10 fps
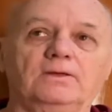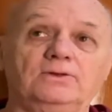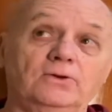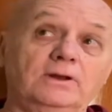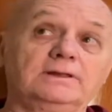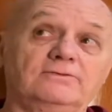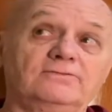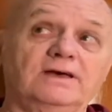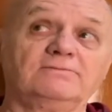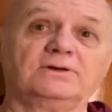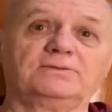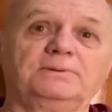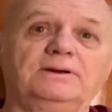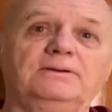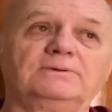During that 5-month
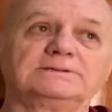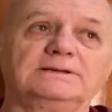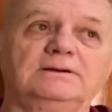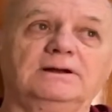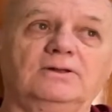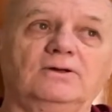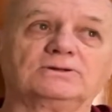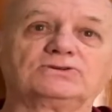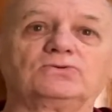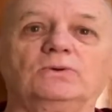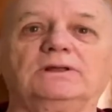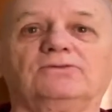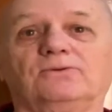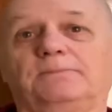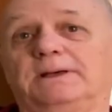period I was here, I lost
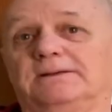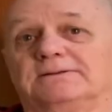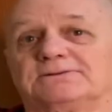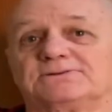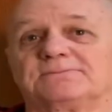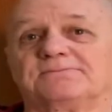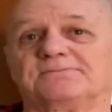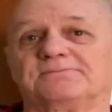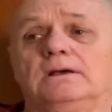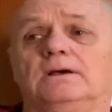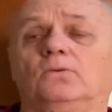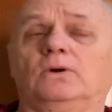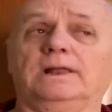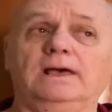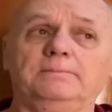23 pounds.
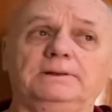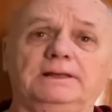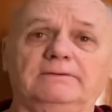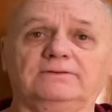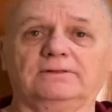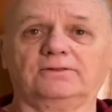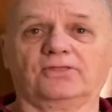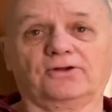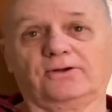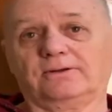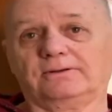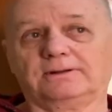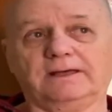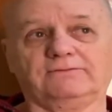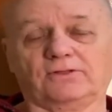What happened after the
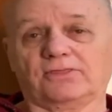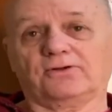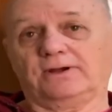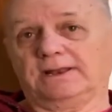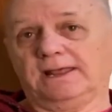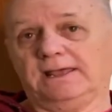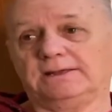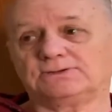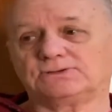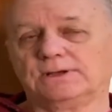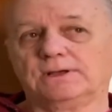30 days?